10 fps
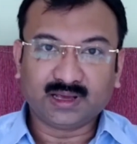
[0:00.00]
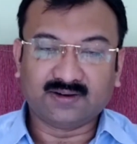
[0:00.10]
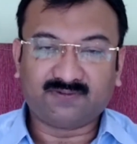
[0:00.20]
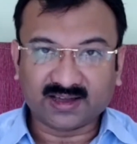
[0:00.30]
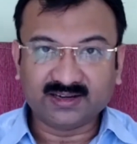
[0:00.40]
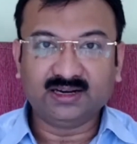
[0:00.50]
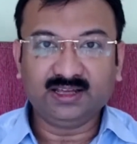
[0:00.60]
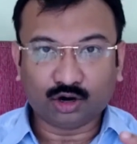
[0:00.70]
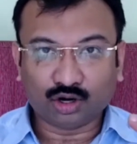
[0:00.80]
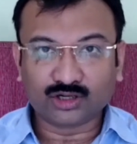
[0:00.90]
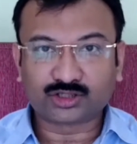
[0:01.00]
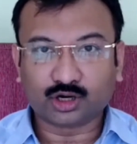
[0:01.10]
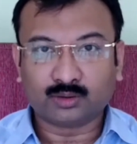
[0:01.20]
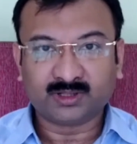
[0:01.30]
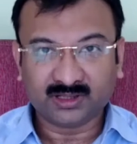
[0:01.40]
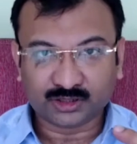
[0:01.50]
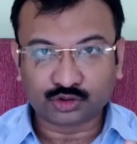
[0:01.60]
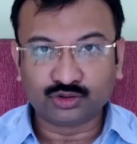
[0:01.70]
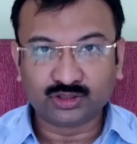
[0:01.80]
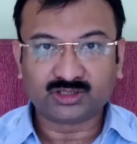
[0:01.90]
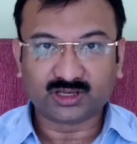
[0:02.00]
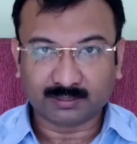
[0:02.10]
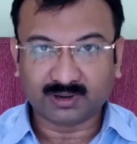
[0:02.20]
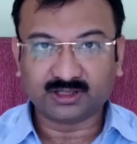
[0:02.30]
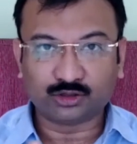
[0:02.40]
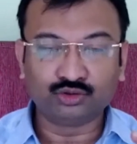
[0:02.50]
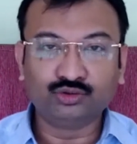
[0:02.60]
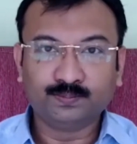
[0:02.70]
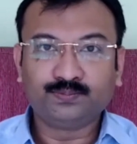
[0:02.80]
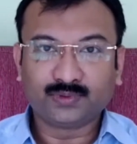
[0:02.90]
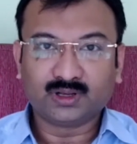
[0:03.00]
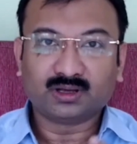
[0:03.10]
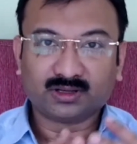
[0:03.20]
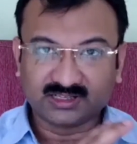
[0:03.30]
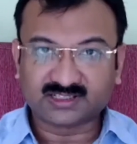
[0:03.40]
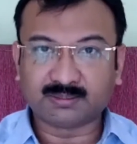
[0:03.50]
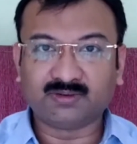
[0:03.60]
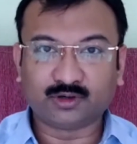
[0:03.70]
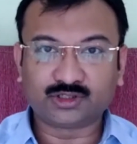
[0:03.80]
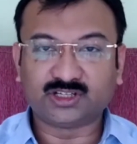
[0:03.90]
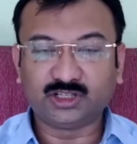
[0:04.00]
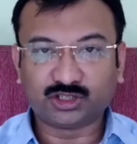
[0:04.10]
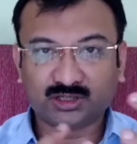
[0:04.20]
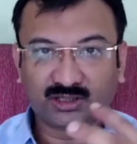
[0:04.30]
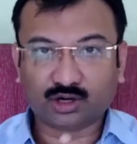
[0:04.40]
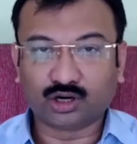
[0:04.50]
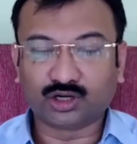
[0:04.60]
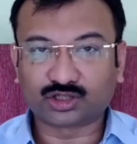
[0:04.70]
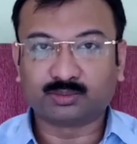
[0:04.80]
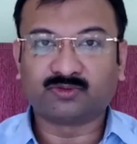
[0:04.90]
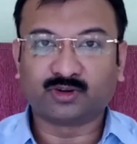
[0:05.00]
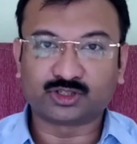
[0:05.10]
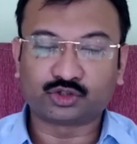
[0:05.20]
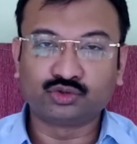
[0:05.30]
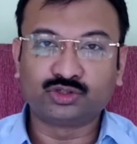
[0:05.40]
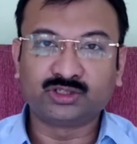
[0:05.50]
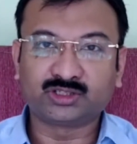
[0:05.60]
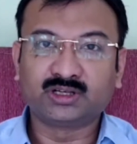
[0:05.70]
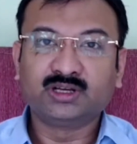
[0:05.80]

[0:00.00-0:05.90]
And finally, Auguste Comte, the student among the two, Saint-Simon was a teacher, Auguste Comte was a student.